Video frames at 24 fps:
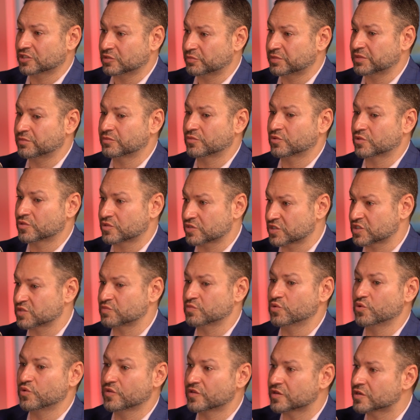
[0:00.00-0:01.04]
a little bit more
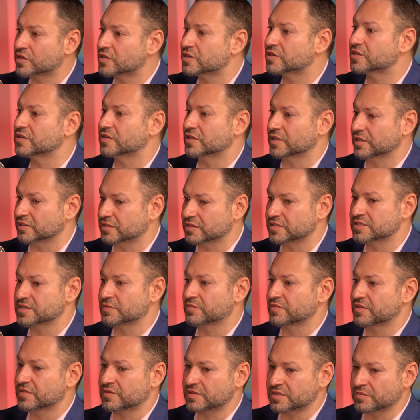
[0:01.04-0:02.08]
smoother and
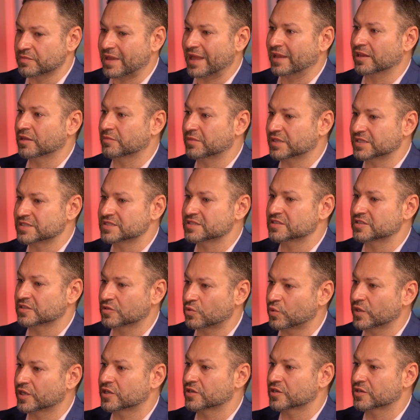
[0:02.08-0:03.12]
some elements
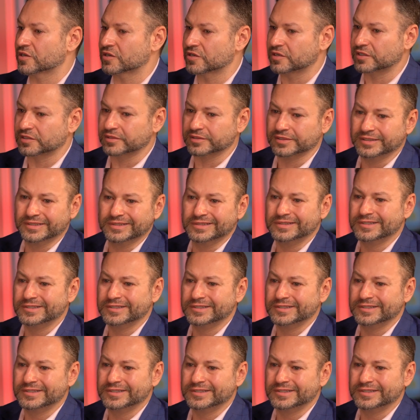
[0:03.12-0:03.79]
quicker, and